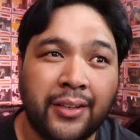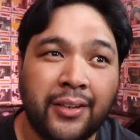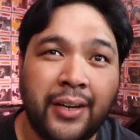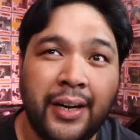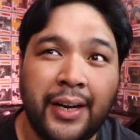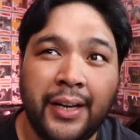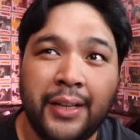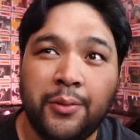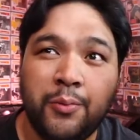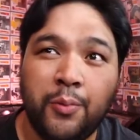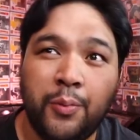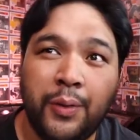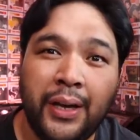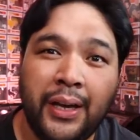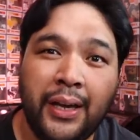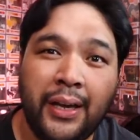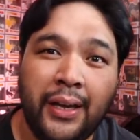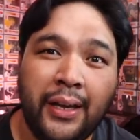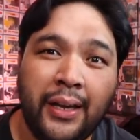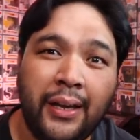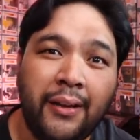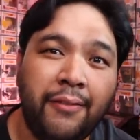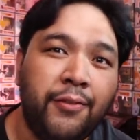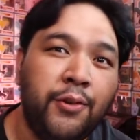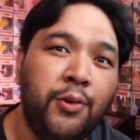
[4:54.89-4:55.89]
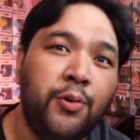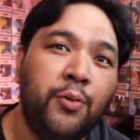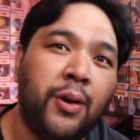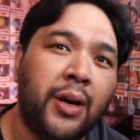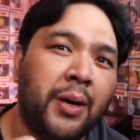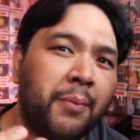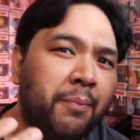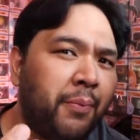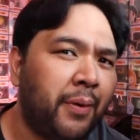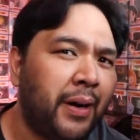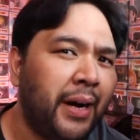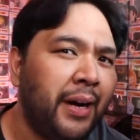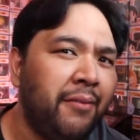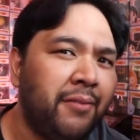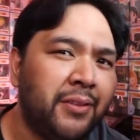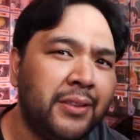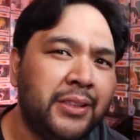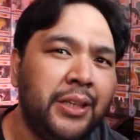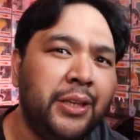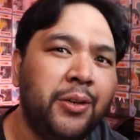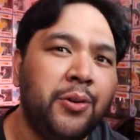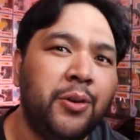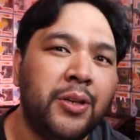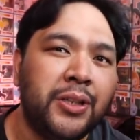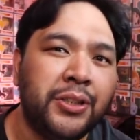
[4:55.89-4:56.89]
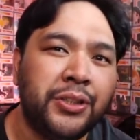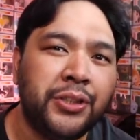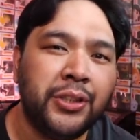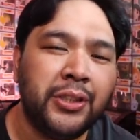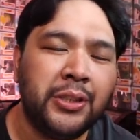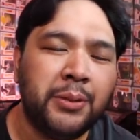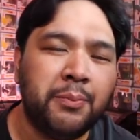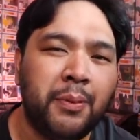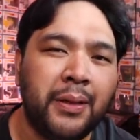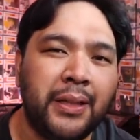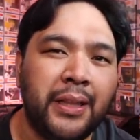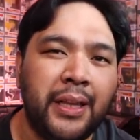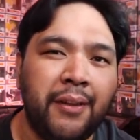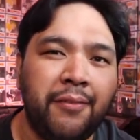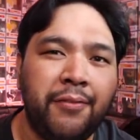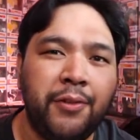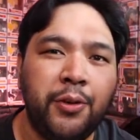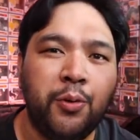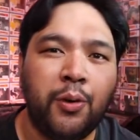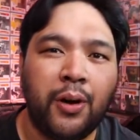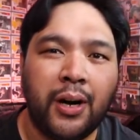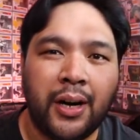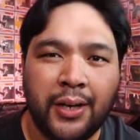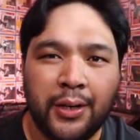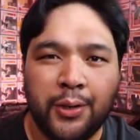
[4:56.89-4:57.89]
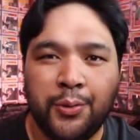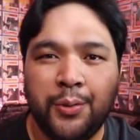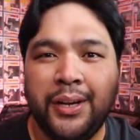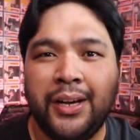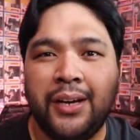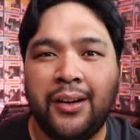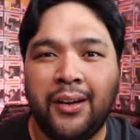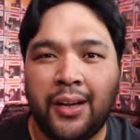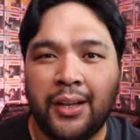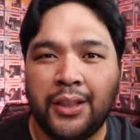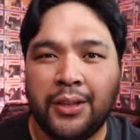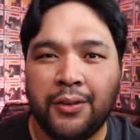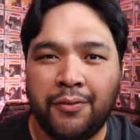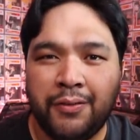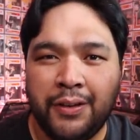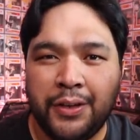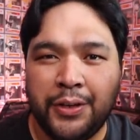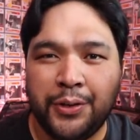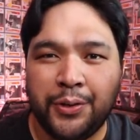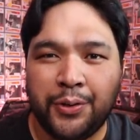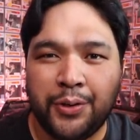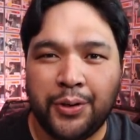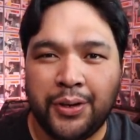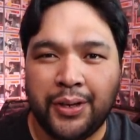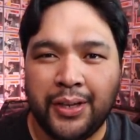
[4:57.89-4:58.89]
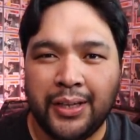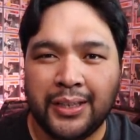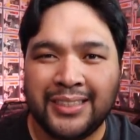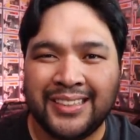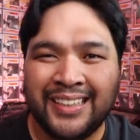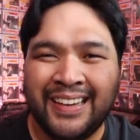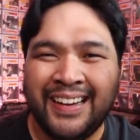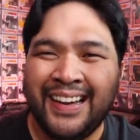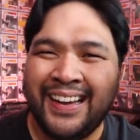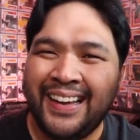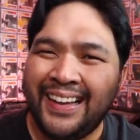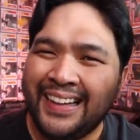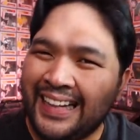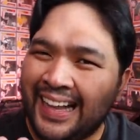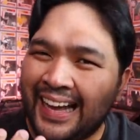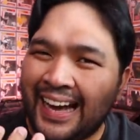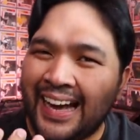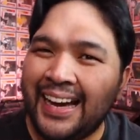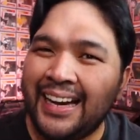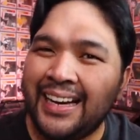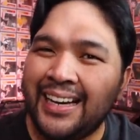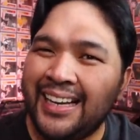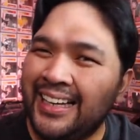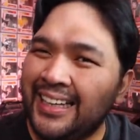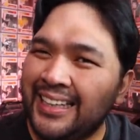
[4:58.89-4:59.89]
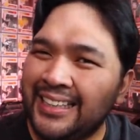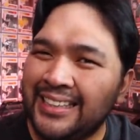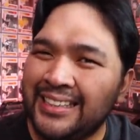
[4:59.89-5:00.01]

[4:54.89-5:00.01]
great way if you are privacy conscious, but if you are doing a lot of video calls, the angle